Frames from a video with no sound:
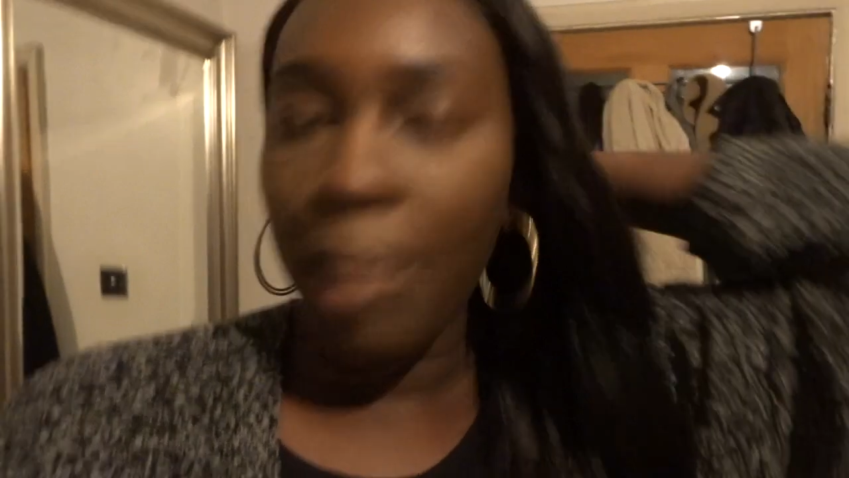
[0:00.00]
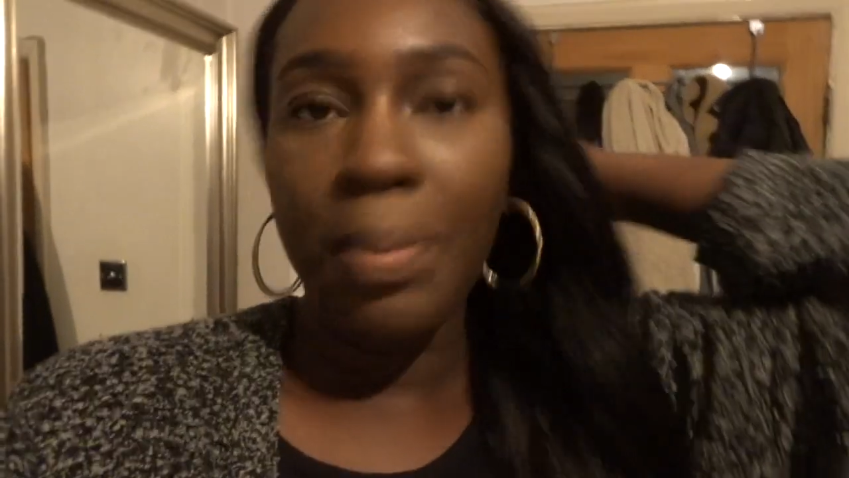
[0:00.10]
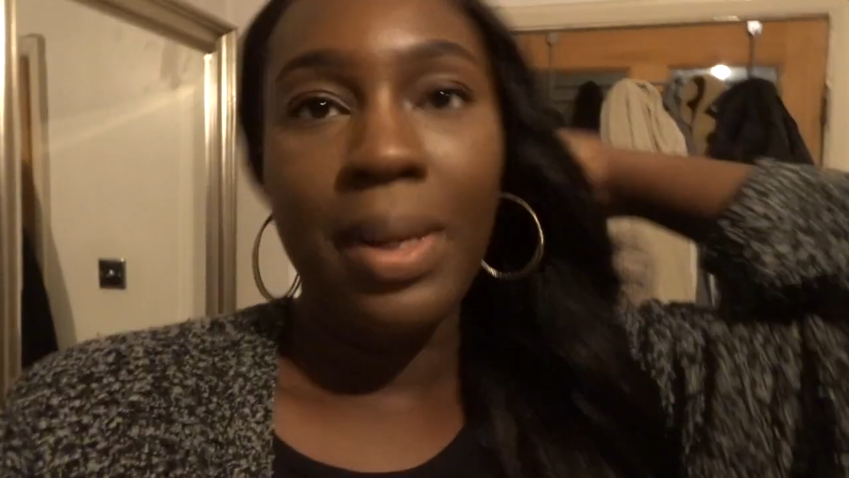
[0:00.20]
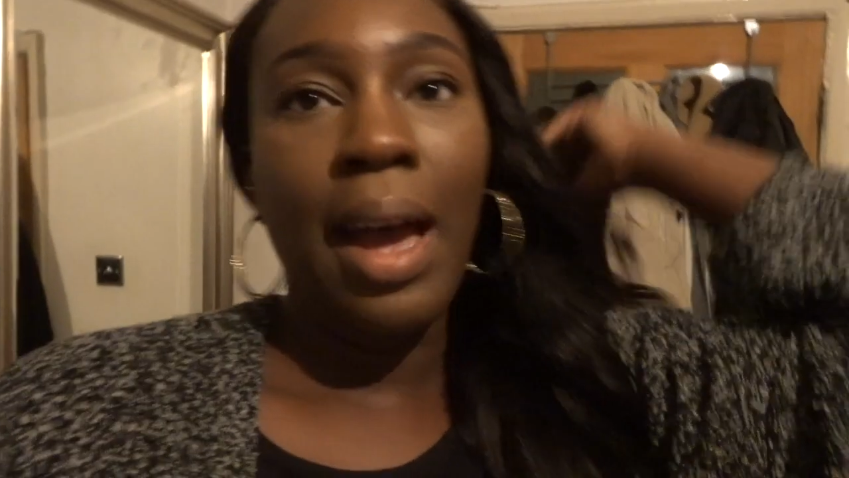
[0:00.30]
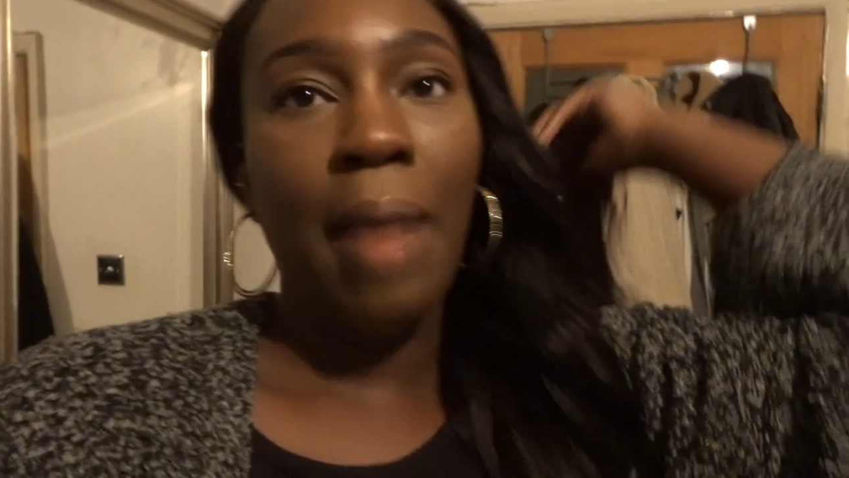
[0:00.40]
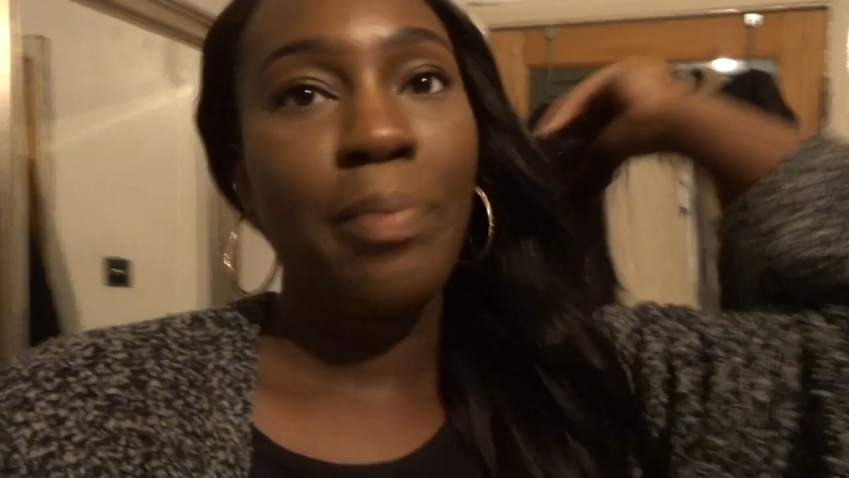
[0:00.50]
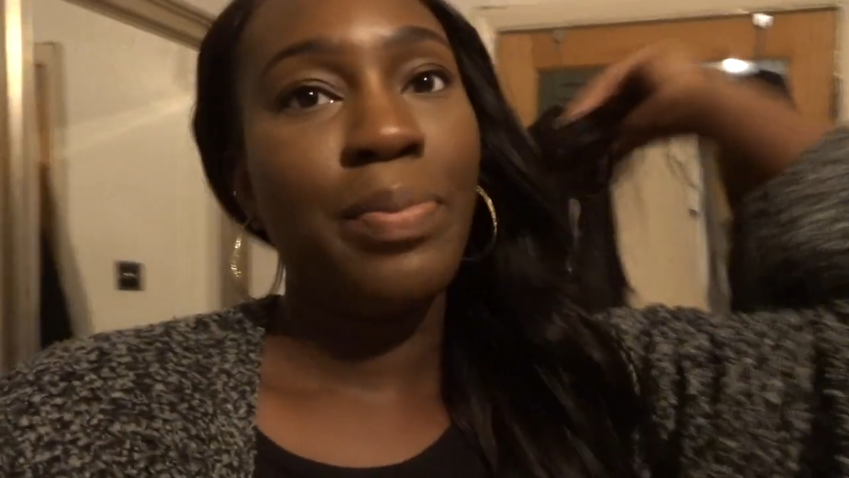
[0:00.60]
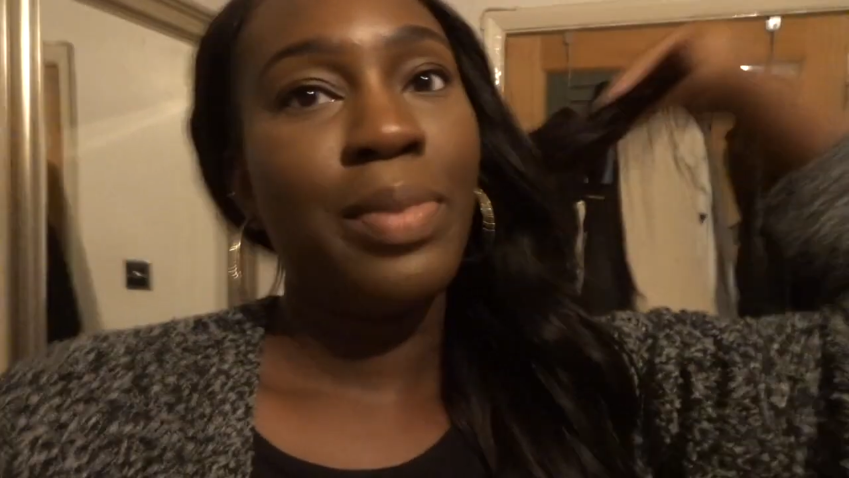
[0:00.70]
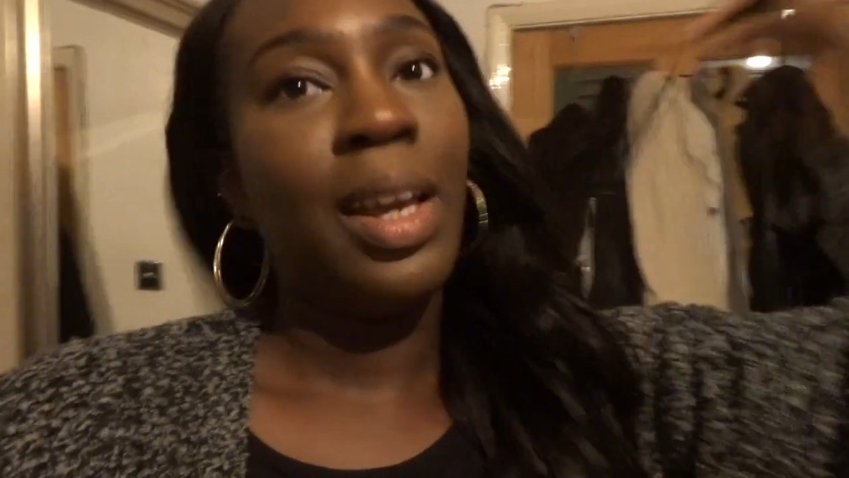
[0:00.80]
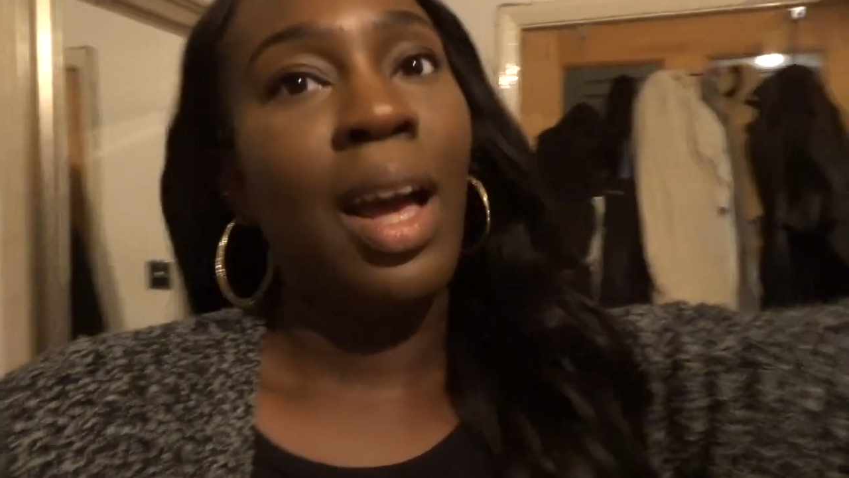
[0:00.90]
yeah,
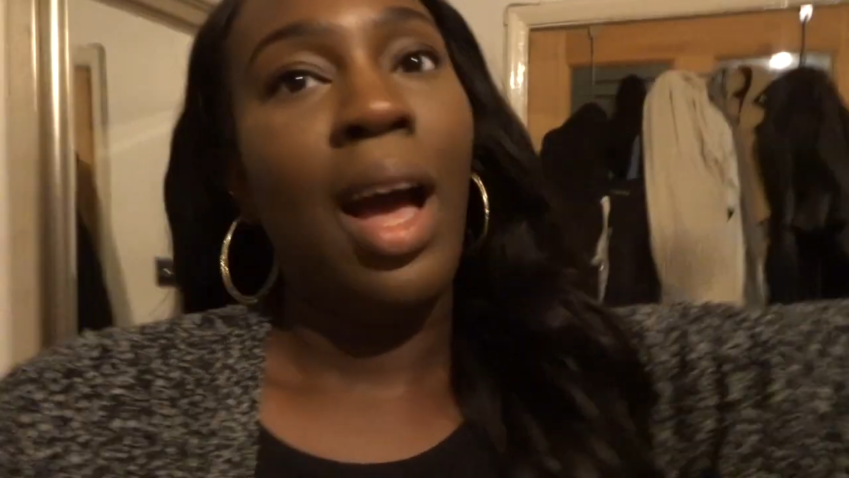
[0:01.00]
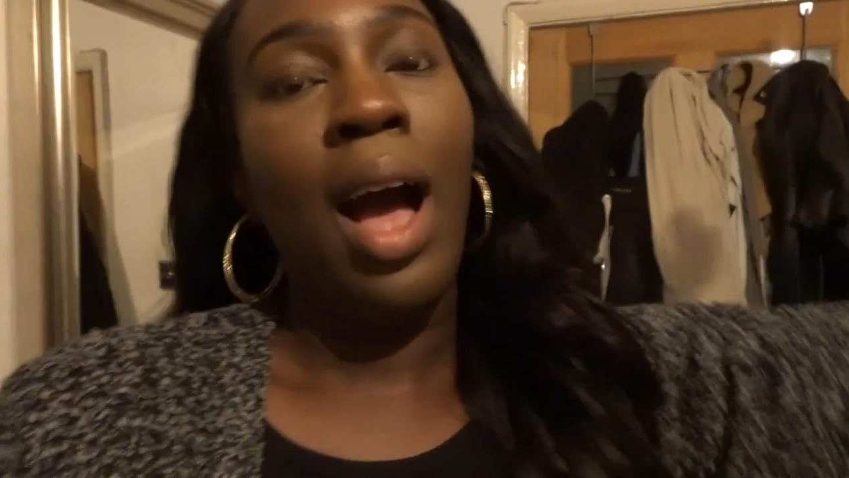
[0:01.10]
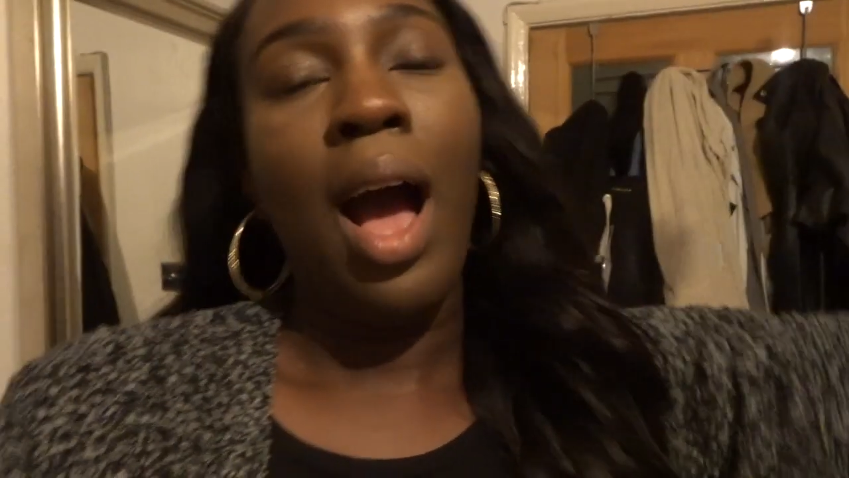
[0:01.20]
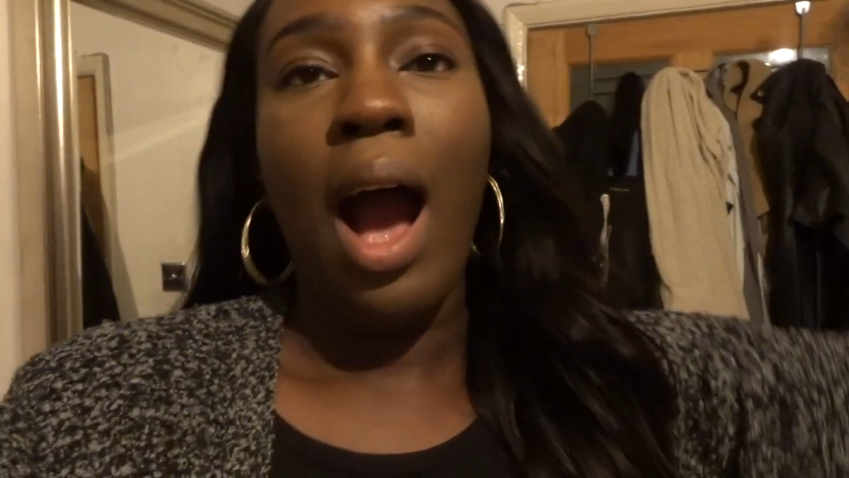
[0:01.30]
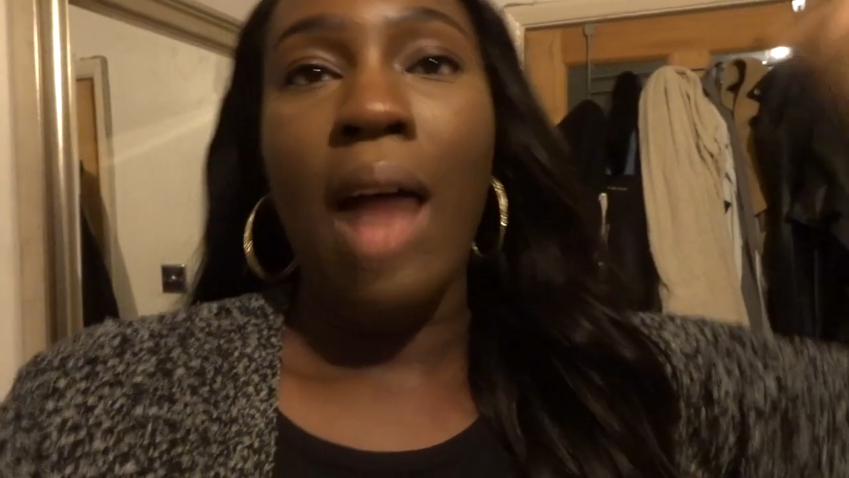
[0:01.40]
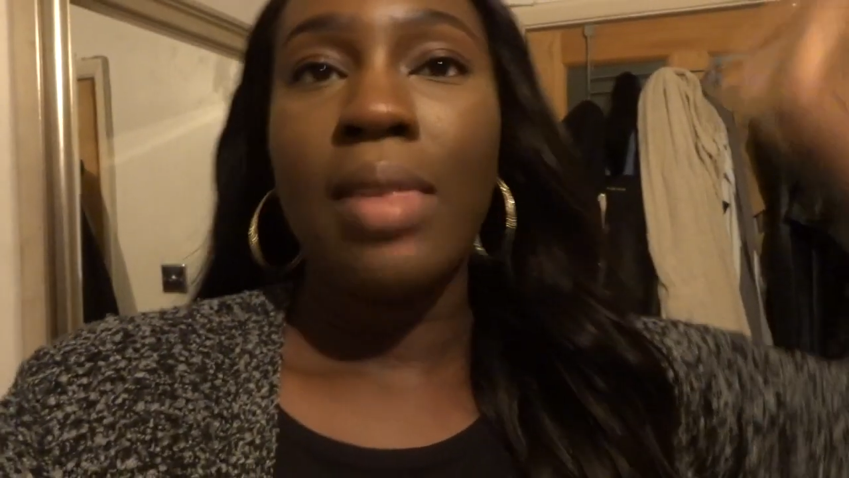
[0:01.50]
I